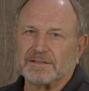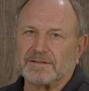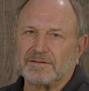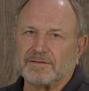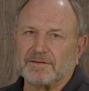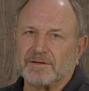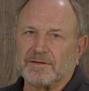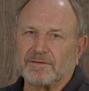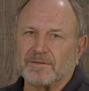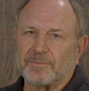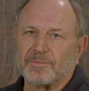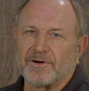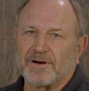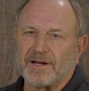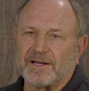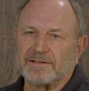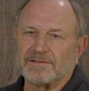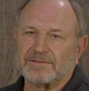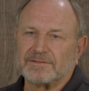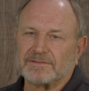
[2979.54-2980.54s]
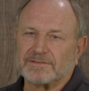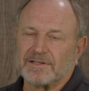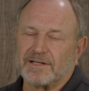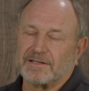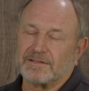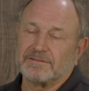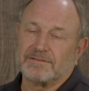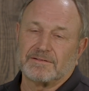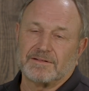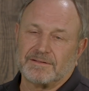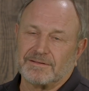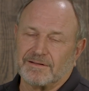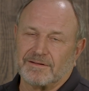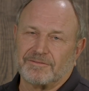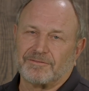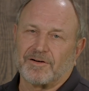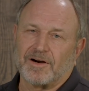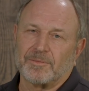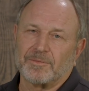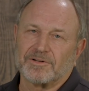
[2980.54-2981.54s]
the price, and a
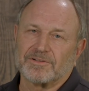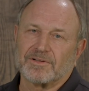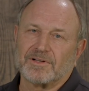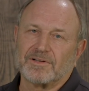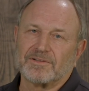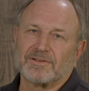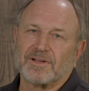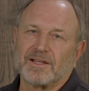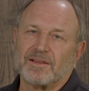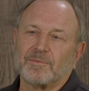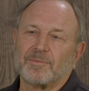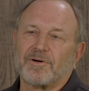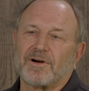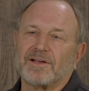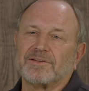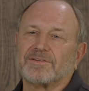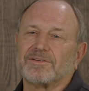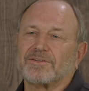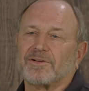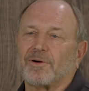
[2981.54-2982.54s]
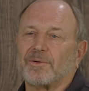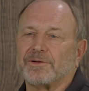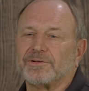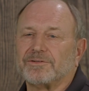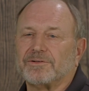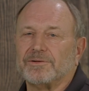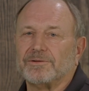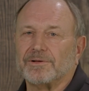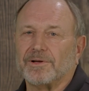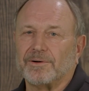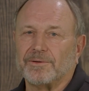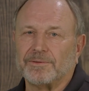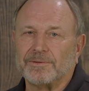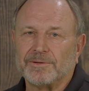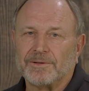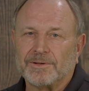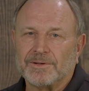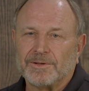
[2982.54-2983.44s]
farmer is going to say the price is always too low.